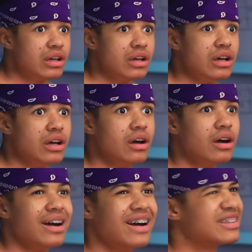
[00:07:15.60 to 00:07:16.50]

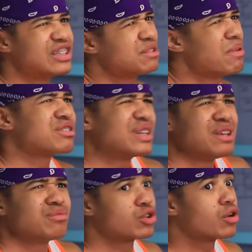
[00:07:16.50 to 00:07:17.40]
Exactly, exactly.
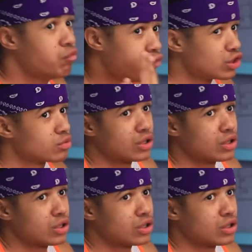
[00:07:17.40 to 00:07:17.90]
I'm reading the